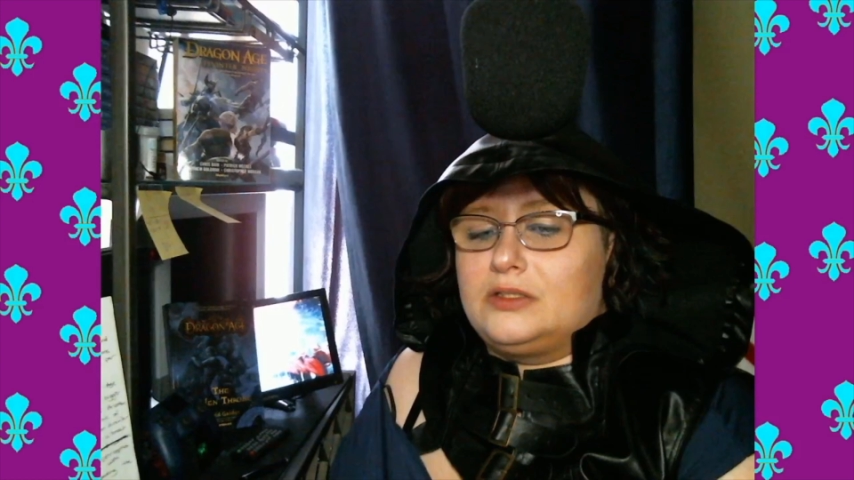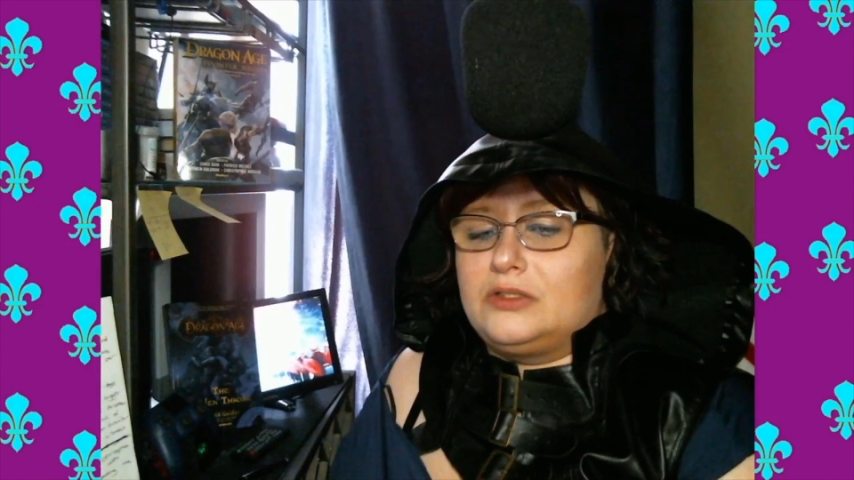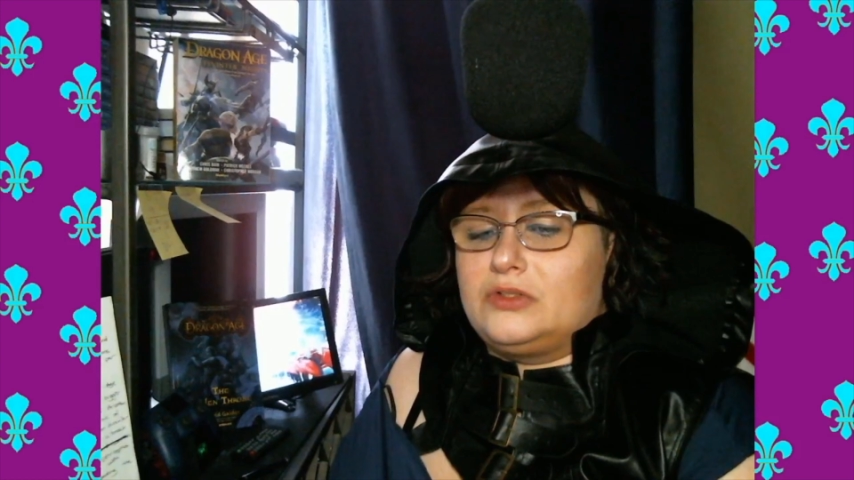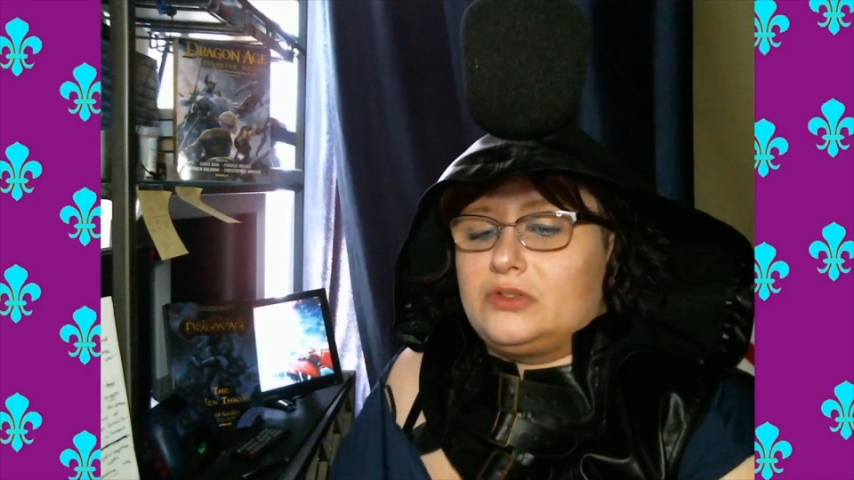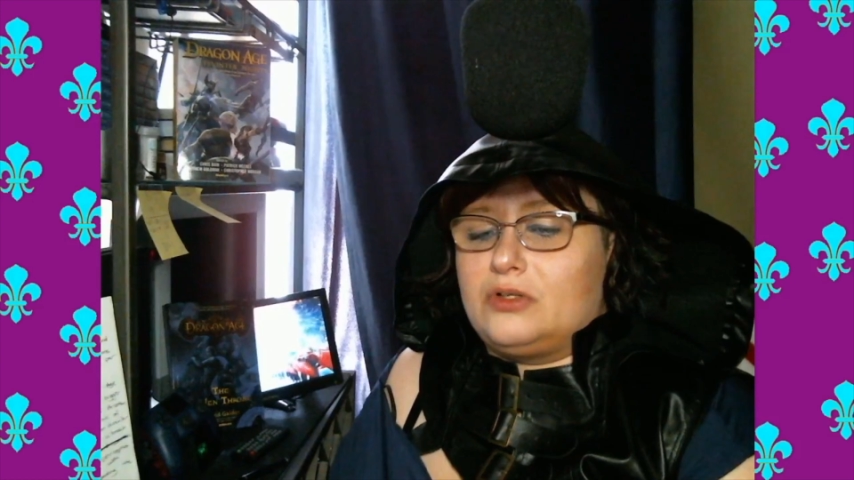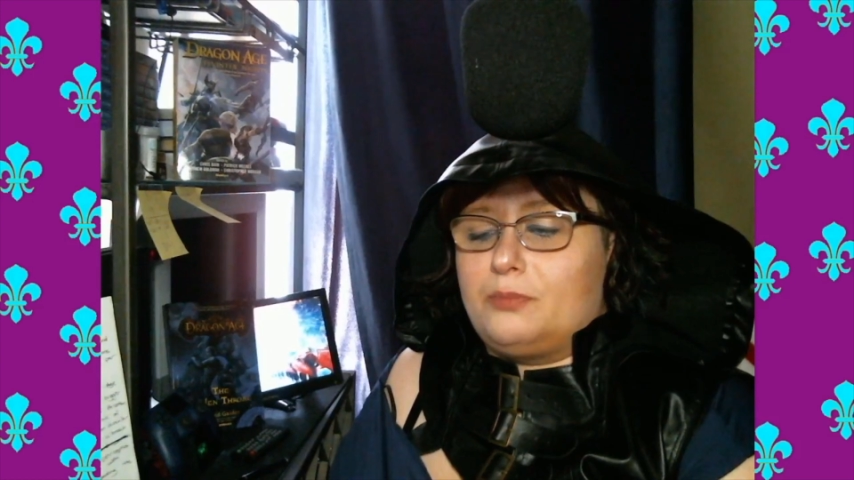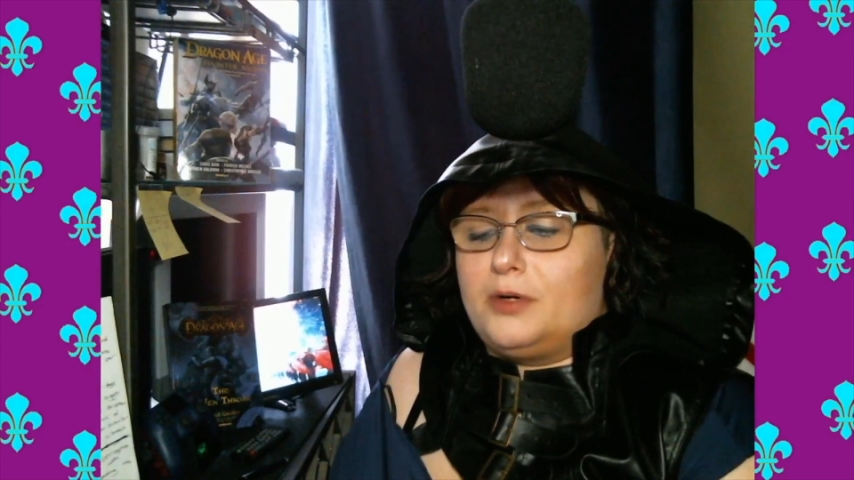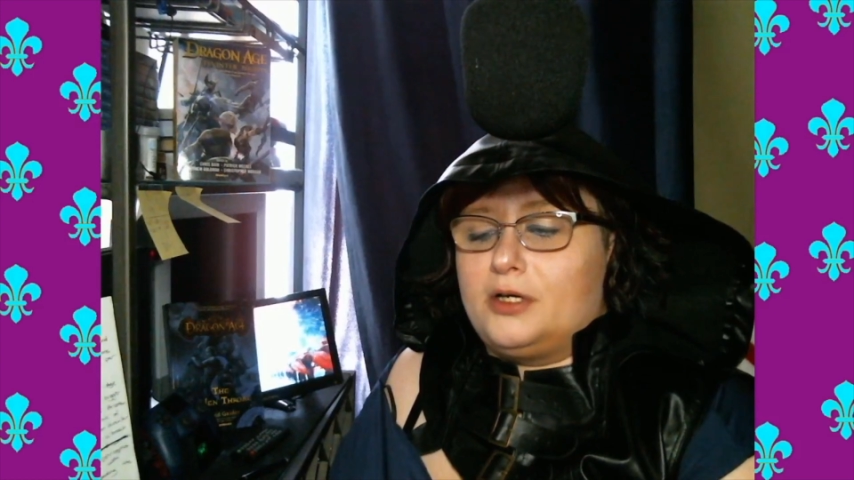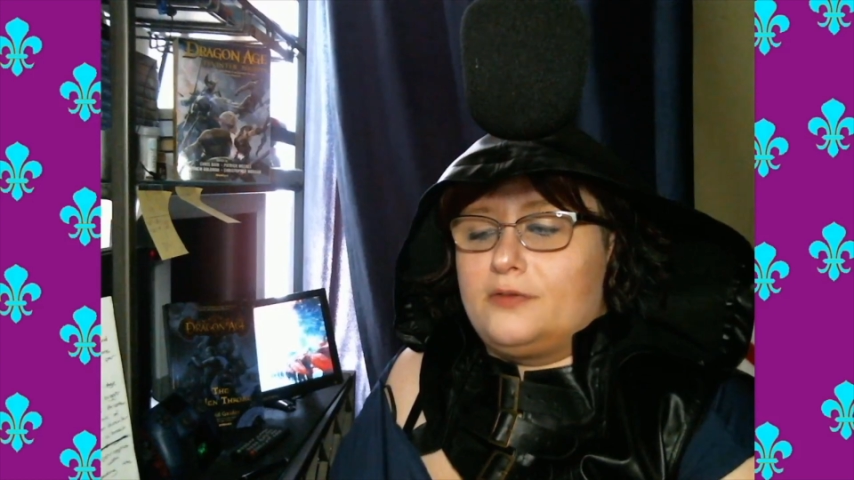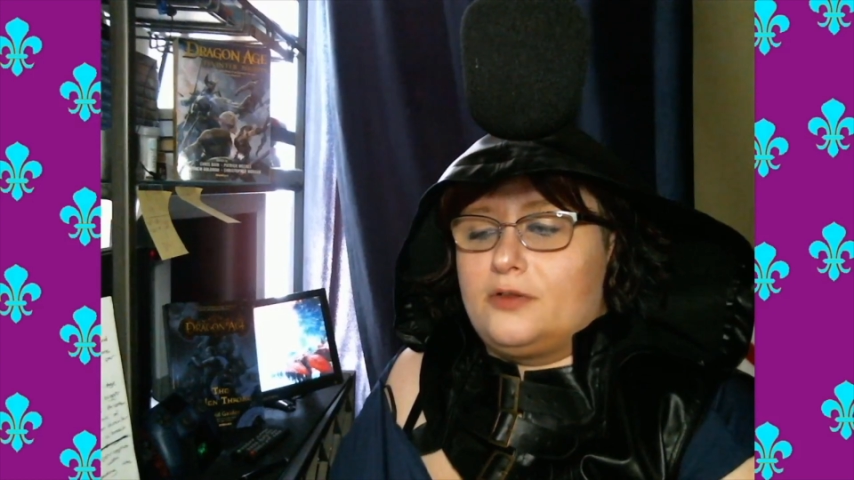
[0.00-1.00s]
So
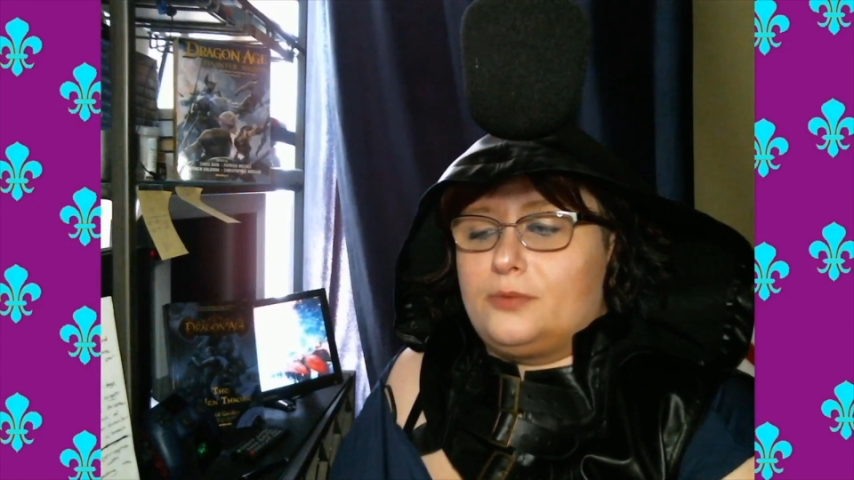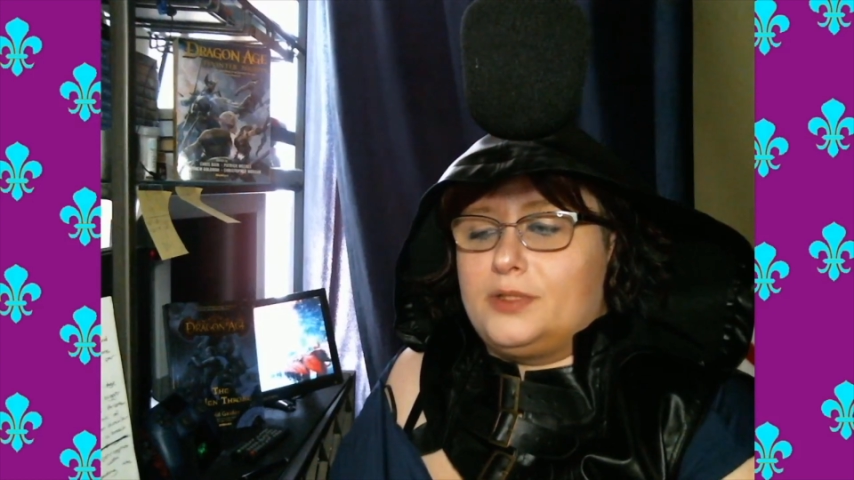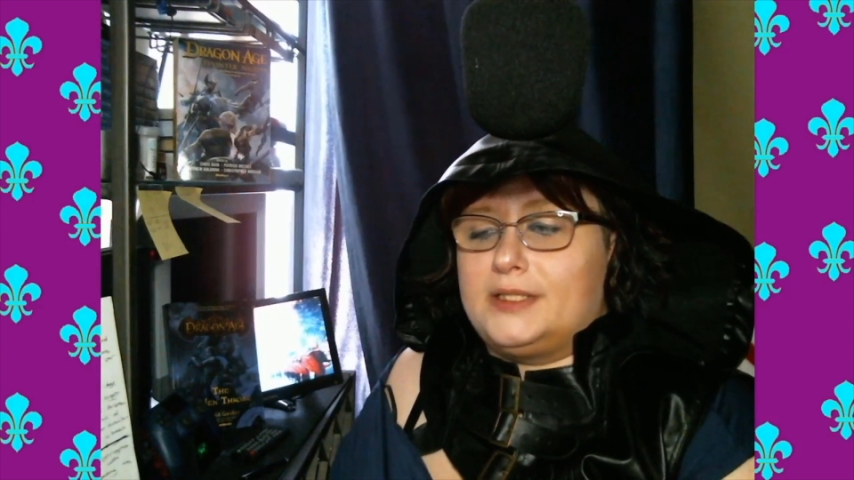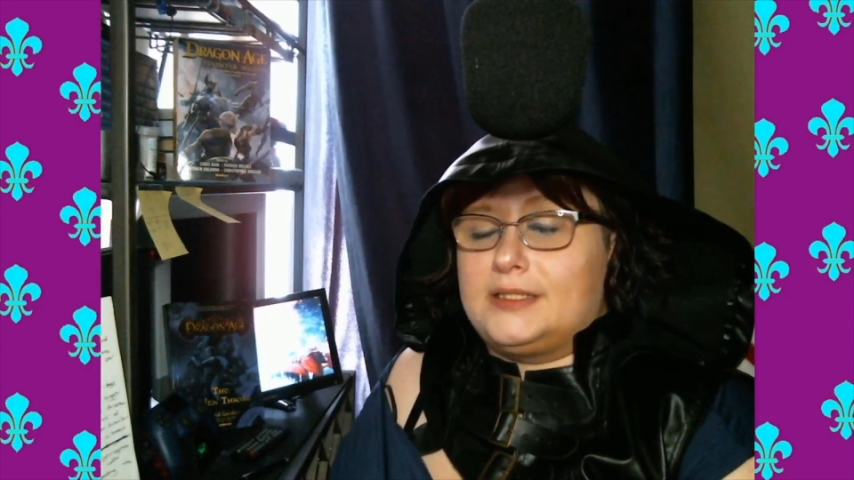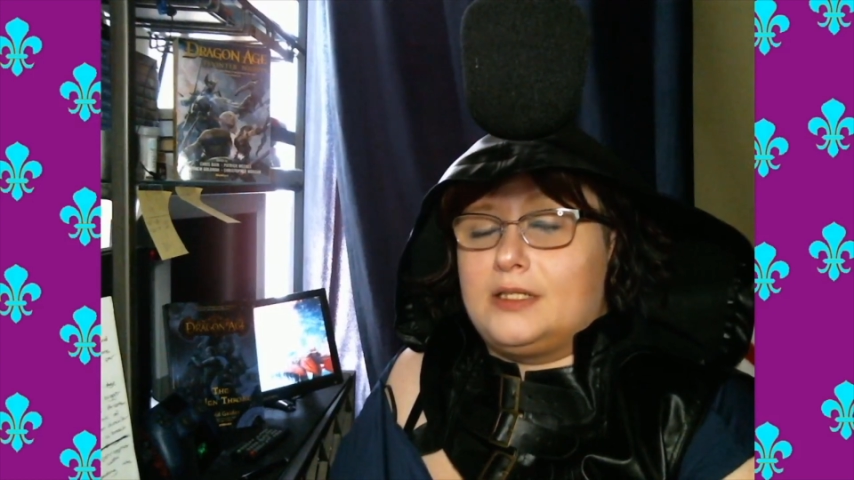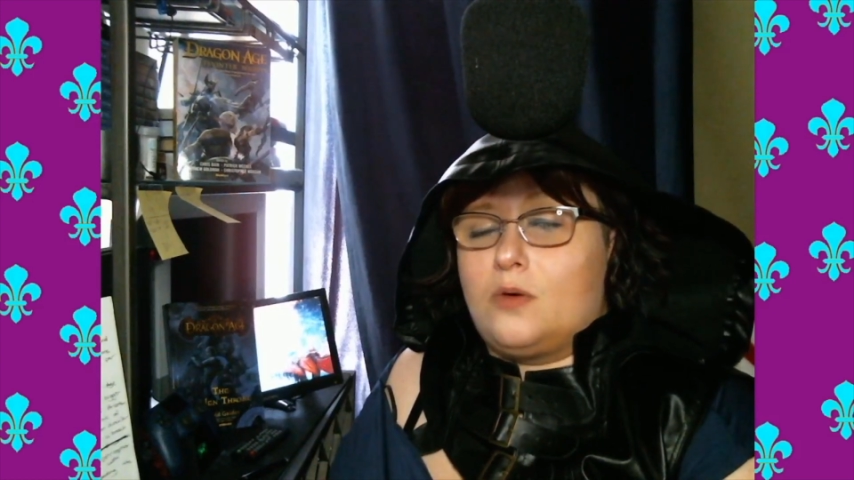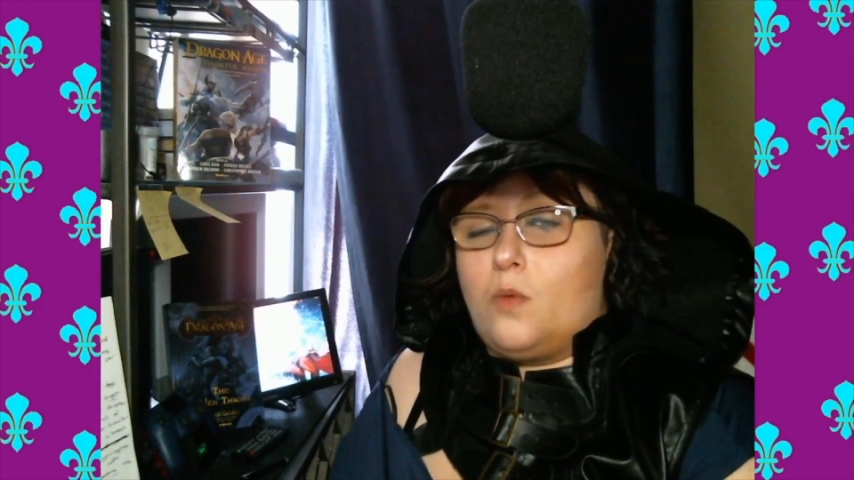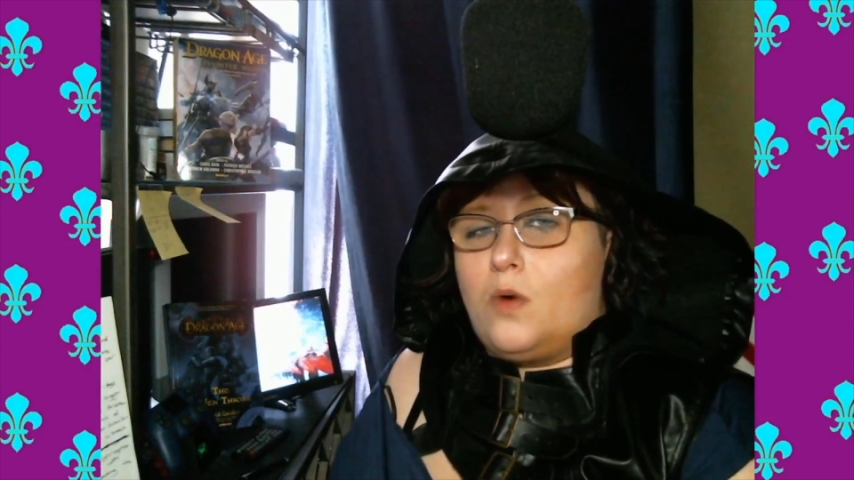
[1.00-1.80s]
part of the reason